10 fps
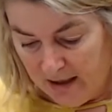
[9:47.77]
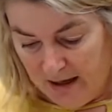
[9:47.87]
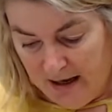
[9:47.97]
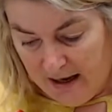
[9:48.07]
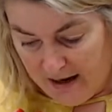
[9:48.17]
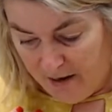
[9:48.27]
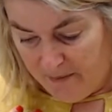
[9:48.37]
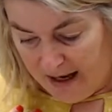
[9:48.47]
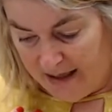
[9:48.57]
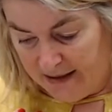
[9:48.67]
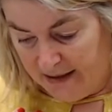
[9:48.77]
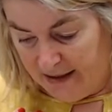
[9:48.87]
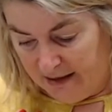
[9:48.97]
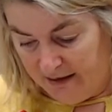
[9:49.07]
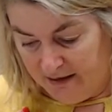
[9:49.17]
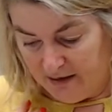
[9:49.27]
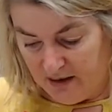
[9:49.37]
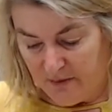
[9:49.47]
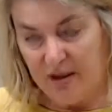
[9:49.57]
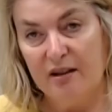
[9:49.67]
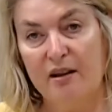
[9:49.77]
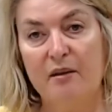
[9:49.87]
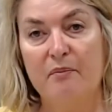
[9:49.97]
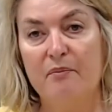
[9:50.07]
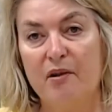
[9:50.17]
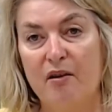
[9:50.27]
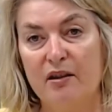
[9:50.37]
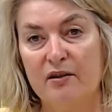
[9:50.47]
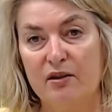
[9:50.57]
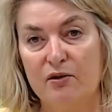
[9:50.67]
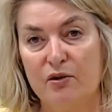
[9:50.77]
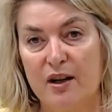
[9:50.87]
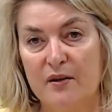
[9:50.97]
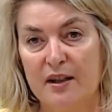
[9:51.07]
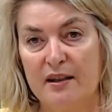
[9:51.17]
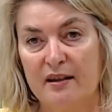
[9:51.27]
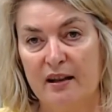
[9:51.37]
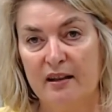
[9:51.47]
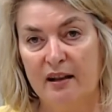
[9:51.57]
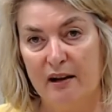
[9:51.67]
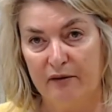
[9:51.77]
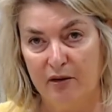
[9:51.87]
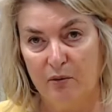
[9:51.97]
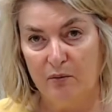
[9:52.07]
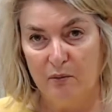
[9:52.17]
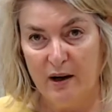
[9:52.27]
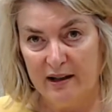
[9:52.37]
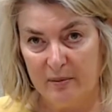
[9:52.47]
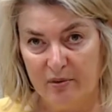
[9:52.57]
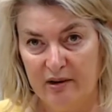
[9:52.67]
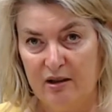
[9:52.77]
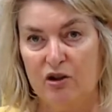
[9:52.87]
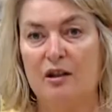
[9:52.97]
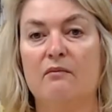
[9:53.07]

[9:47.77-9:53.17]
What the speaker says: Annie, there was another bralette and trousers in an African wax print.